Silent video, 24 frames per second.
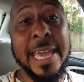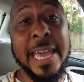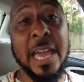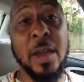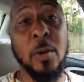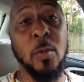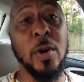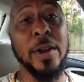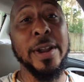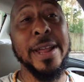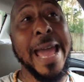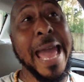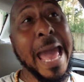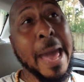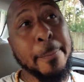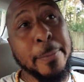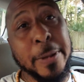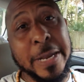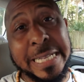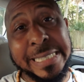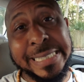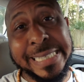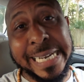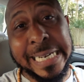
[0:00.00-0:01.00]
and what'll
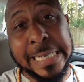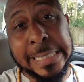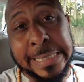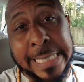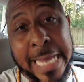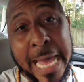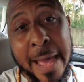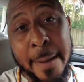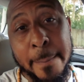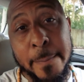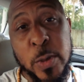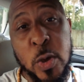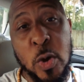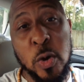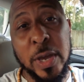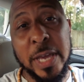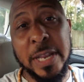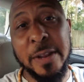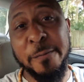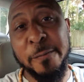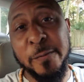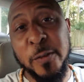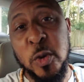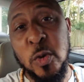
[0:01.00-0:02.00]
happen is at the top you'll get
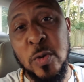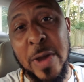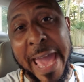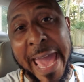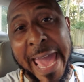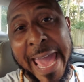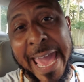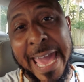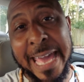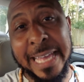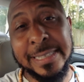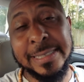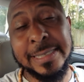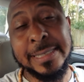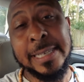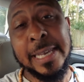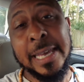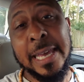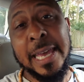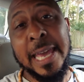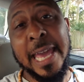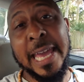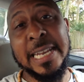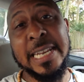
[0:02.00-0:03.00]
a few ads,
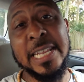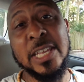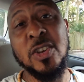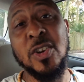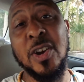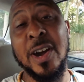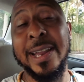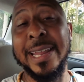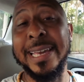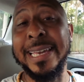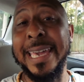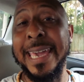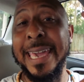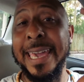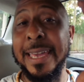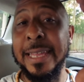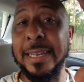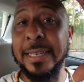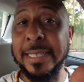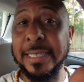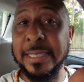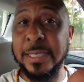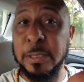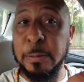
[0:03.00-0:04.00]
and then you're gonna
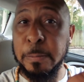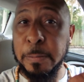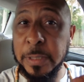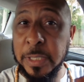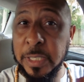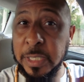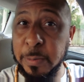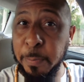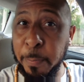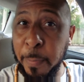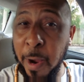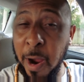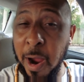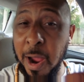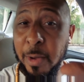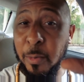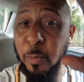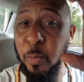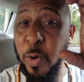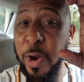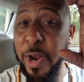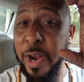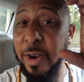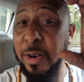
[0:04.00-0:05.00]
get this spot
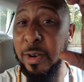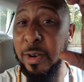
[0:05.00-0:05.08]
where